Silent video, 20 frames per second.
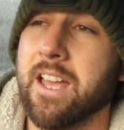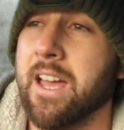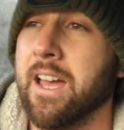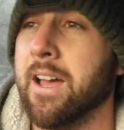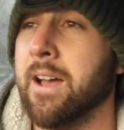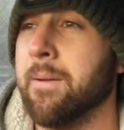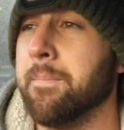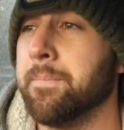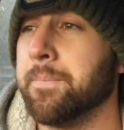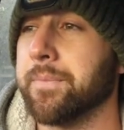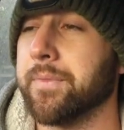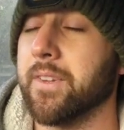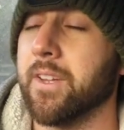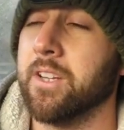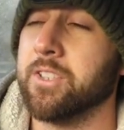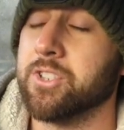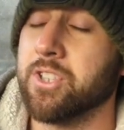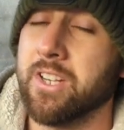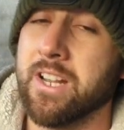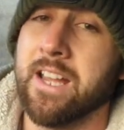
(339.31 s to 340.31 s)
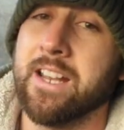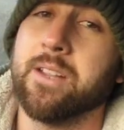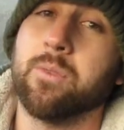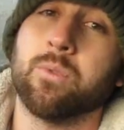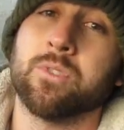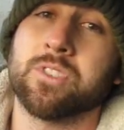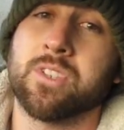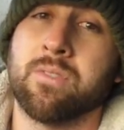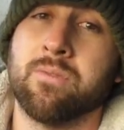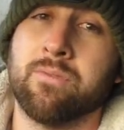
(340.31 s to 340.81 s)
I should add, it
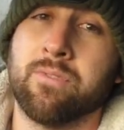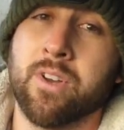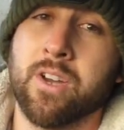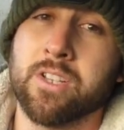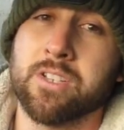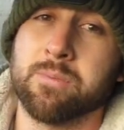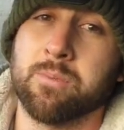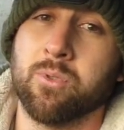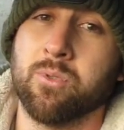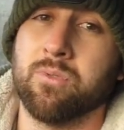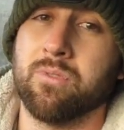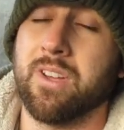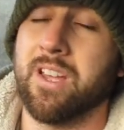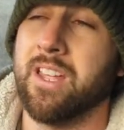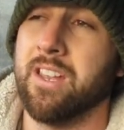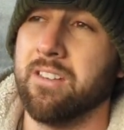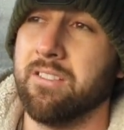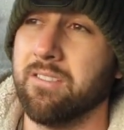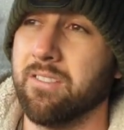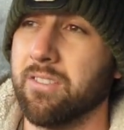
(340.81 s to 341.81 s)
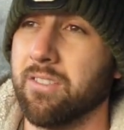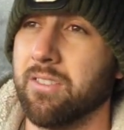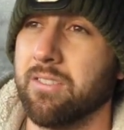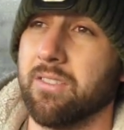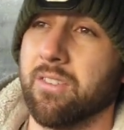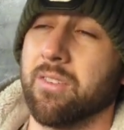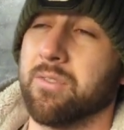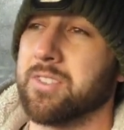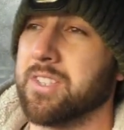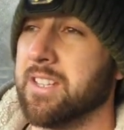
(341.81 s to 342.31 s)
was a convertible, and
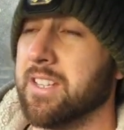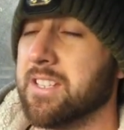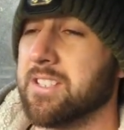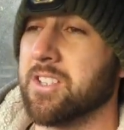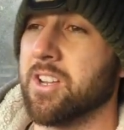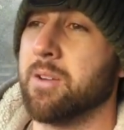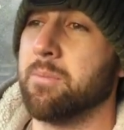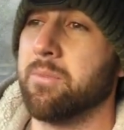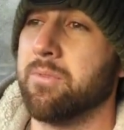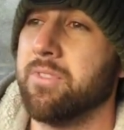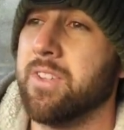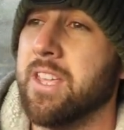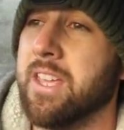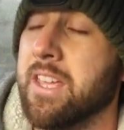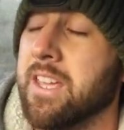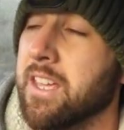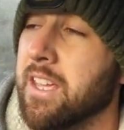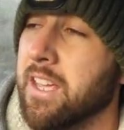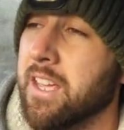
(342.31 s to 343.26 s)
obviously this time of year,